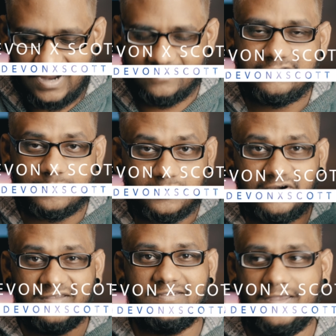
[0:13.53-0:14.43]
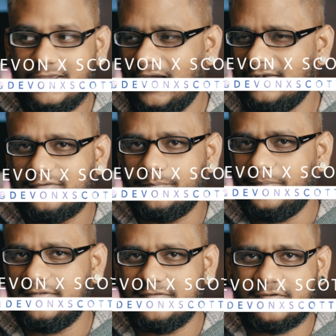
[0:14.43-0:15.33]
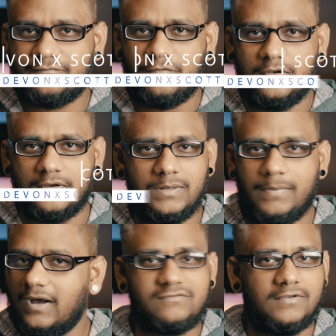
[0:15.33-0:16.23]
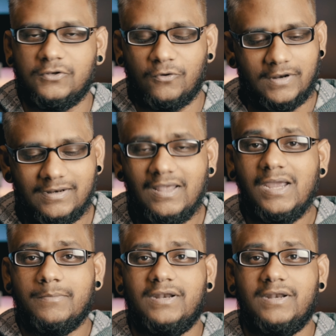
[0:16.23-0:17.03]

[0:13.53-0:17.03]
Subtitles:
and some crazy hair and some paintings that fall along in the back, so ignore that.